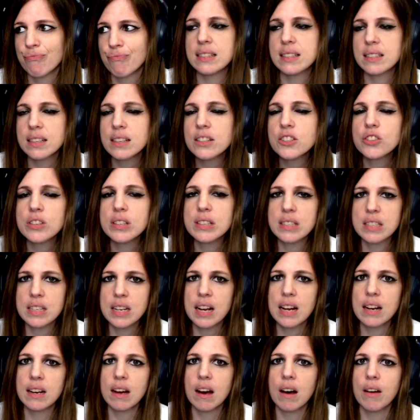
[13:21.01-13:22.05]
such a
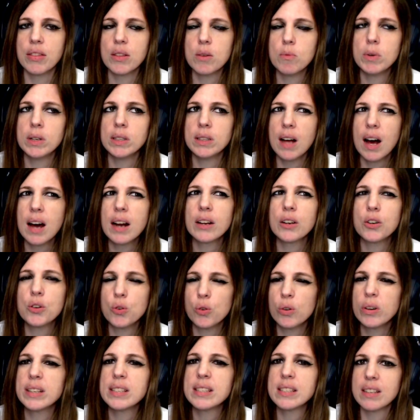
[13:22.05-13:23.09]
standout. The melodic
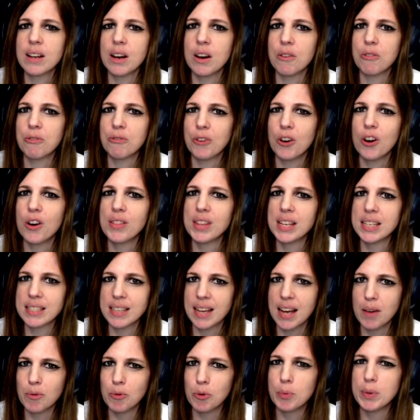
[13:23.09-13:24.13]
Corey stuff on this
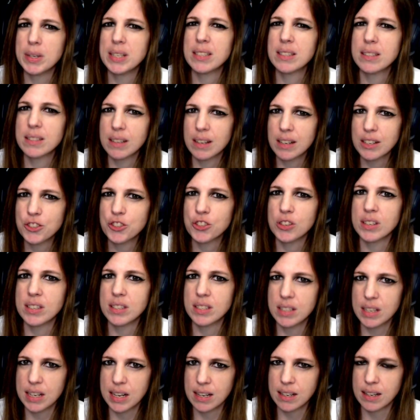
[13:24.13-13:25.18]
album is such a
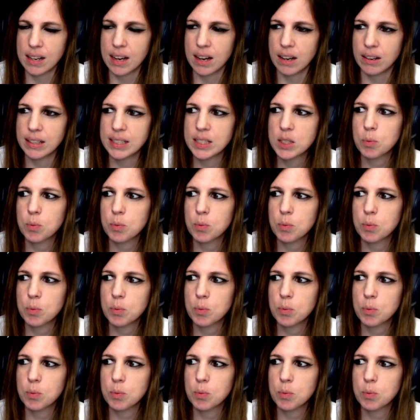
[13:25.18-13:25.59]
standout.